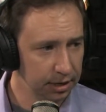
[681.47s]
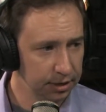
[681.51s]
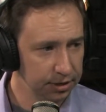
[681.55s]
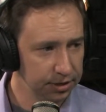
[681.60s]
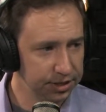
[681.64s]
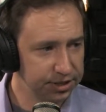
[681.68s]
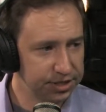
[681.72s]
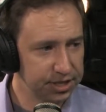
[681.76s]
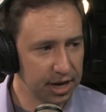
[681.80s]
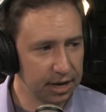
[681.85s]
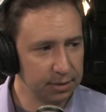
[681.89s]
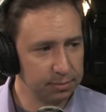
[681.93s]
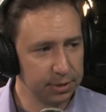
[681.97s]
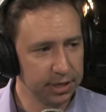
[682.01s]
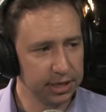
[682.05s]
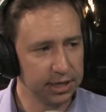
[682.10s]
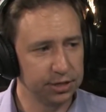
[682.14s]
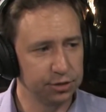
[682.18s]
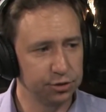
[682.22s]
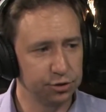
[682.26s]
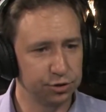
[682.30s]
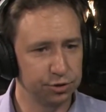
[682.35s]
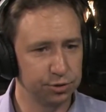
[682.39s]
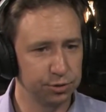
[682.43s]
The same thing
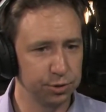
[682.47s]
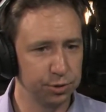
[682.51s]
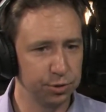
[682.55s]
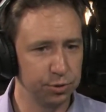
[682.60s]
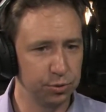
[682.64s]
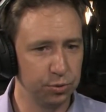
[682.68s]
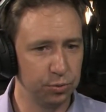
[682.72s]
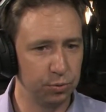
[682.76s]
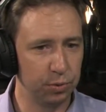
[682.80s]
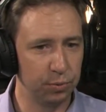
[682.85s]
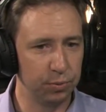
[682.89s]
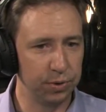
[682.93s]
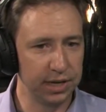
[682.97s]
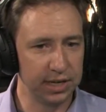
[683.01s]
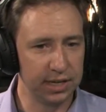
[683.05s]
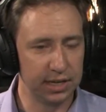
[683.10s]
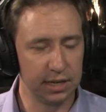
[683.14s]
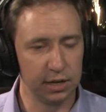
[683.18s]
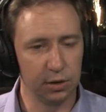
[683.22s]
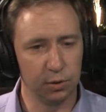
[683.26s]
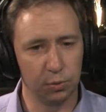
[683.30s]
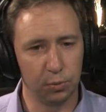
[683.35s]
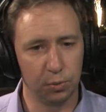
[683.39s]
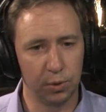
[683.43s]
is true when we
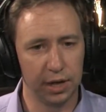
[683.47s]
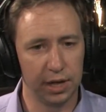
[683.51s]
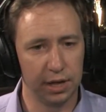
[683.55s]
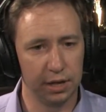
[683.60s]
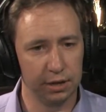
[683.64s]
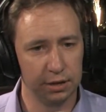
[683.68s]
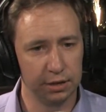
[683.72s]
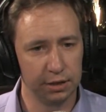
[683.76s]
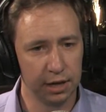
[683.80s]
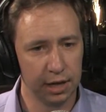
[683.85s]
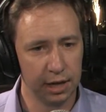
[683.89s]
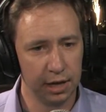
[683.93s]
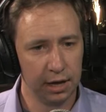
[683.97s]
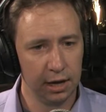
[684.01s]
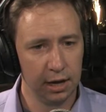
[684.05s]
deal with